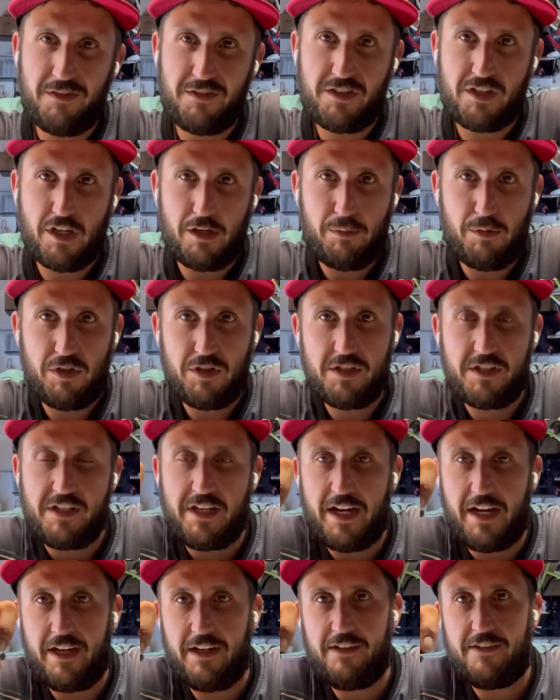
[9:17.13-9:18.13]
stubborn
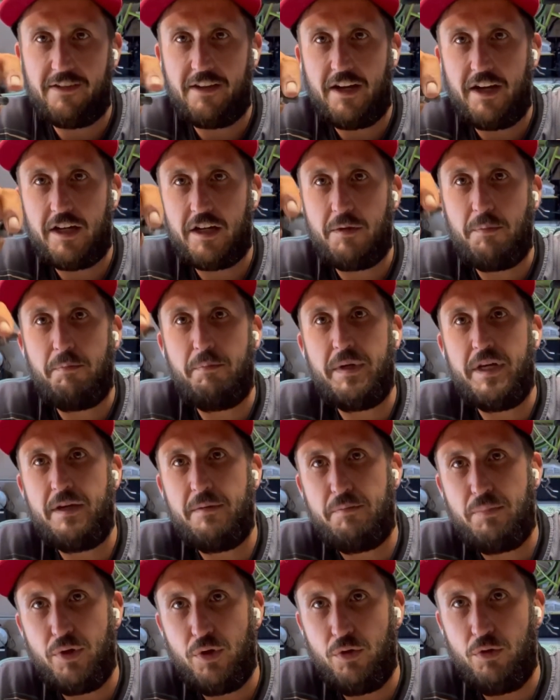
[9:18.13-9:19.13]
stains like bee
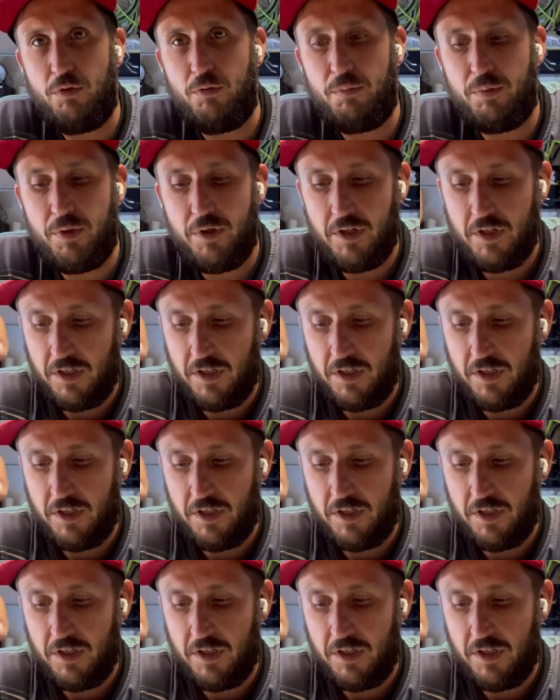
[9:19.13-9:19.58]
poop